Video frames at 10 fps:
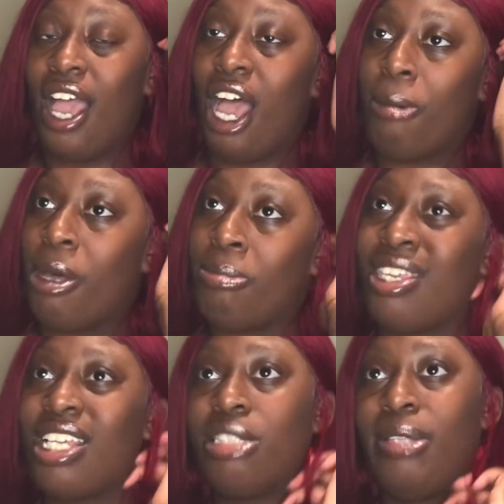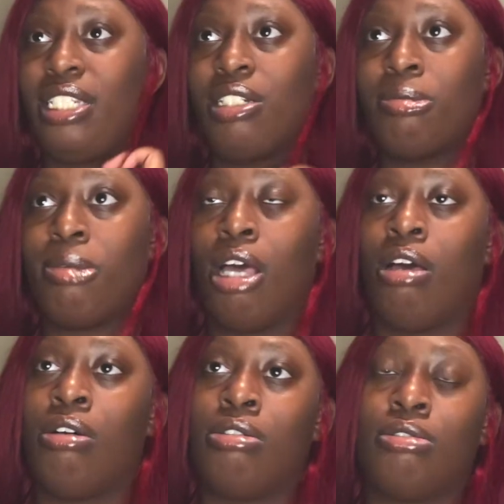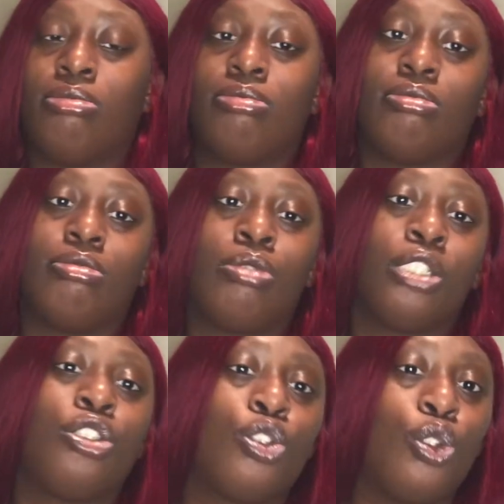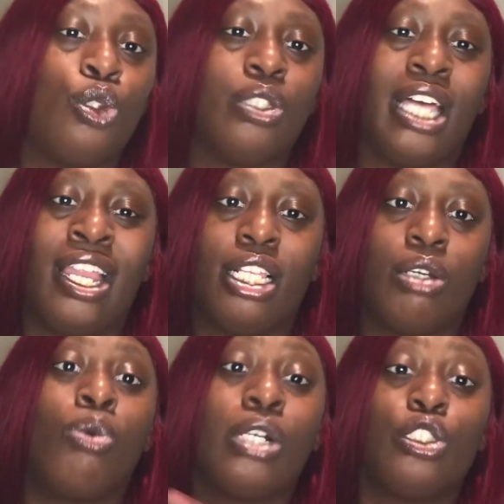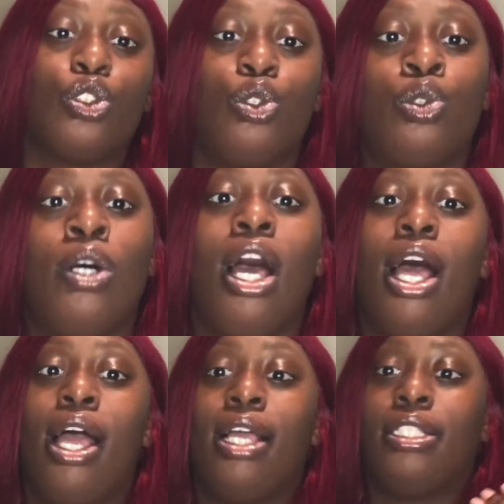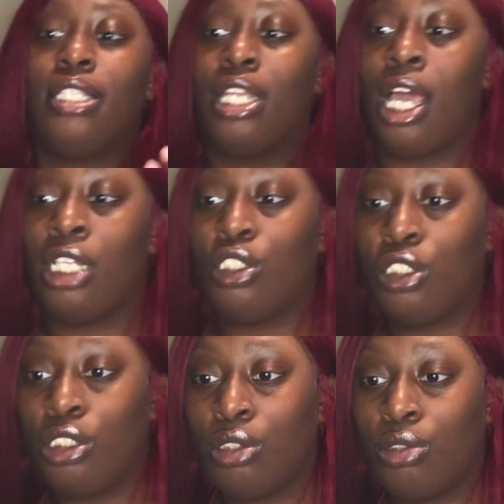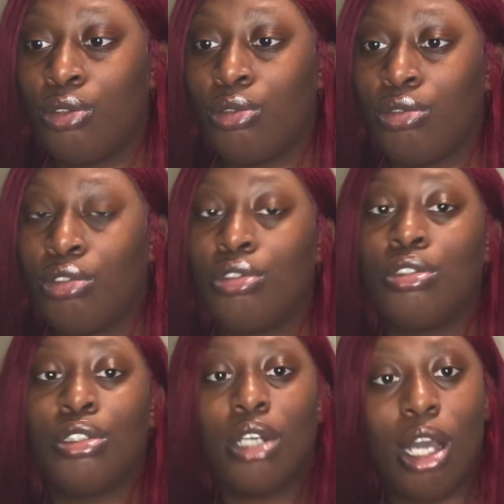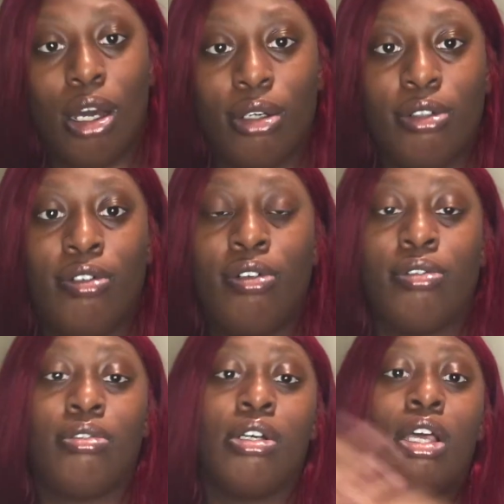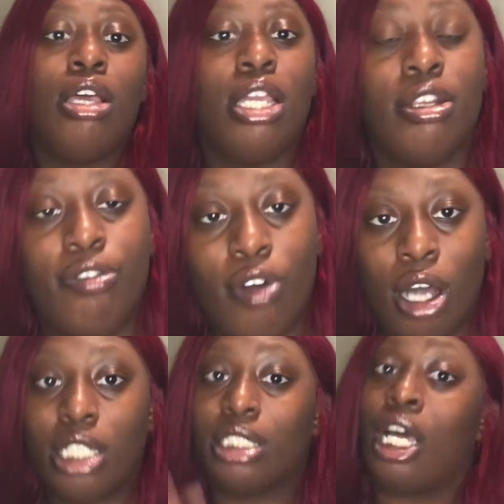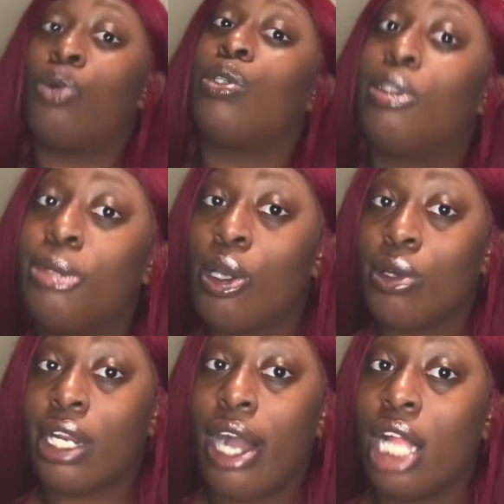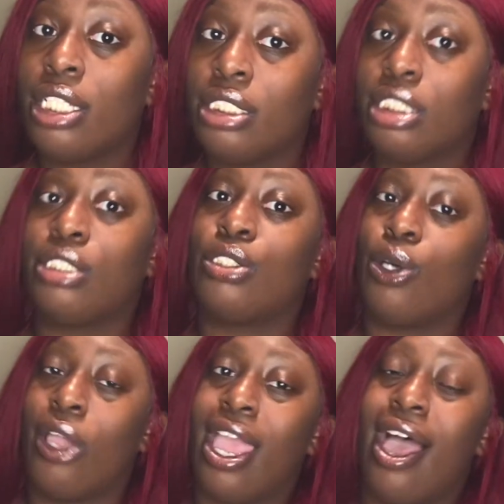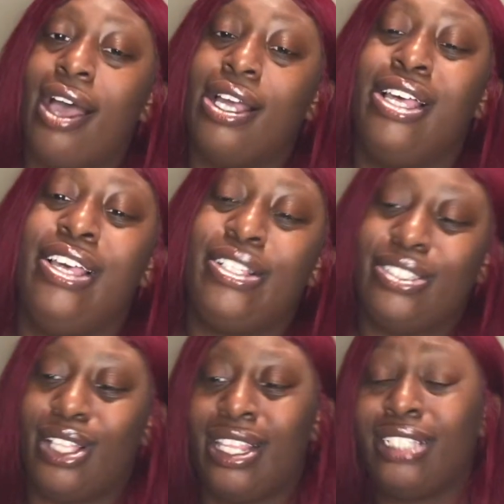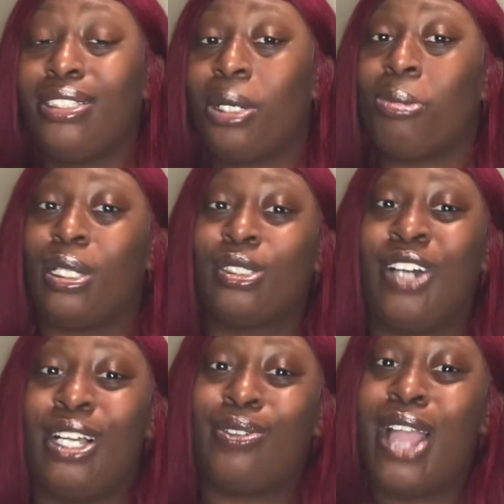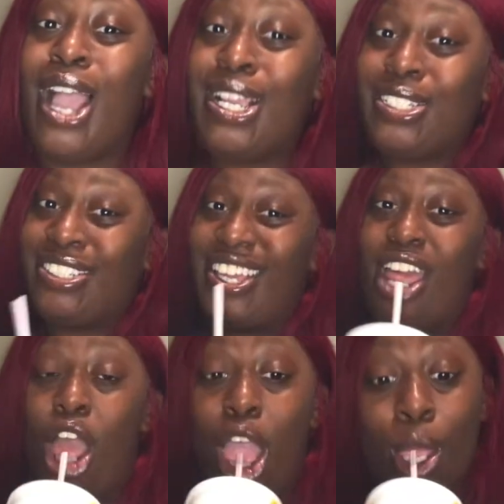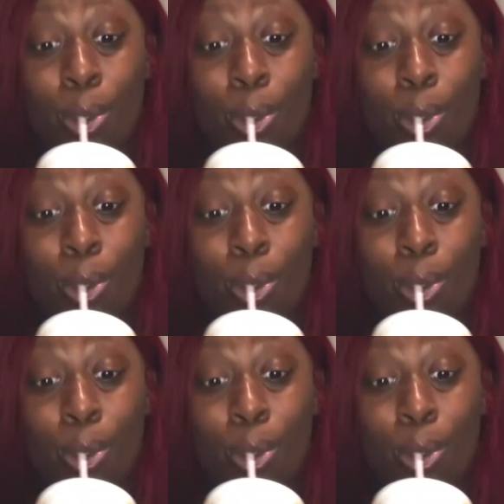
about me explaining about what school did I choose to go in the fall, because I will be going to college. So yeah. So let's talk about this graduation.